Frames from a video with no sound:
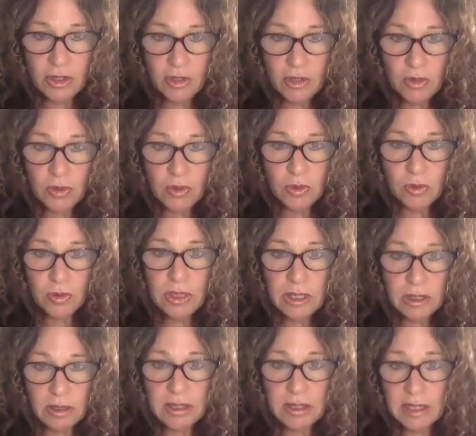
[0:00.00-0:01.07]
to
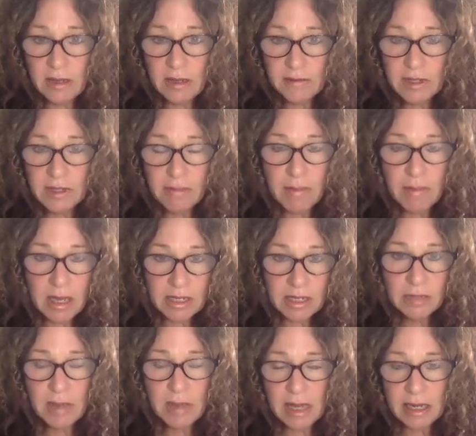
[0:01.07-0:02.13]
heal ourselves,
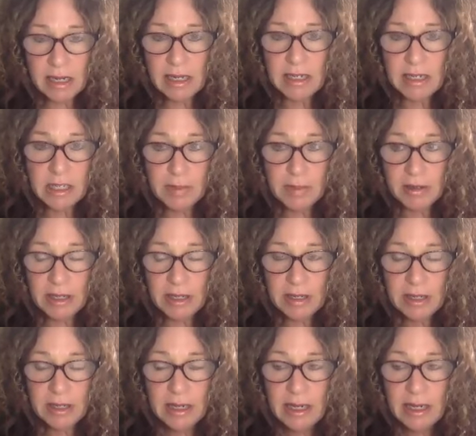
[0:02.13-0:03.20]
mind, body, and spirit.
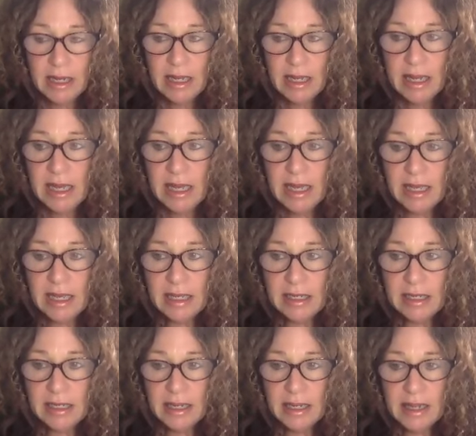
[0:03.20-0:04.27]

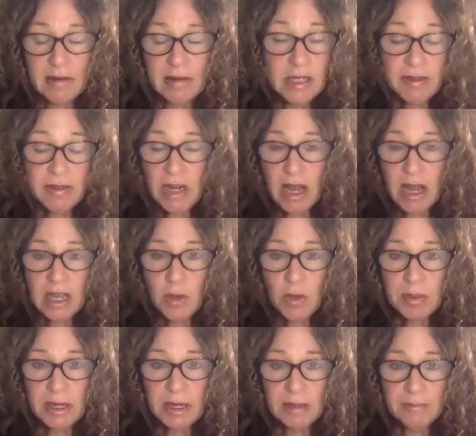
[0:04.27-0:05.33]
And that was very
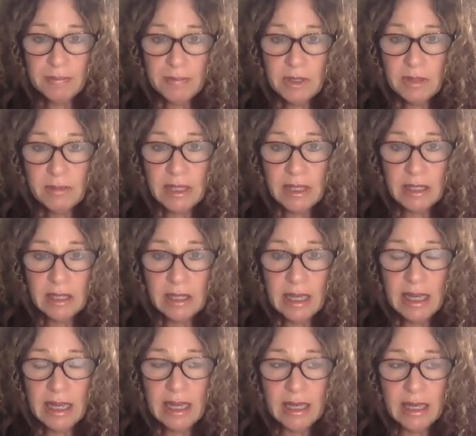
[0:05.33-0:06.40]
eye-opening to me
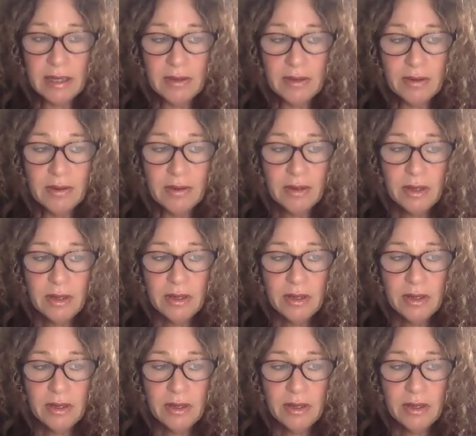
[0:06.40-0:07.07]
and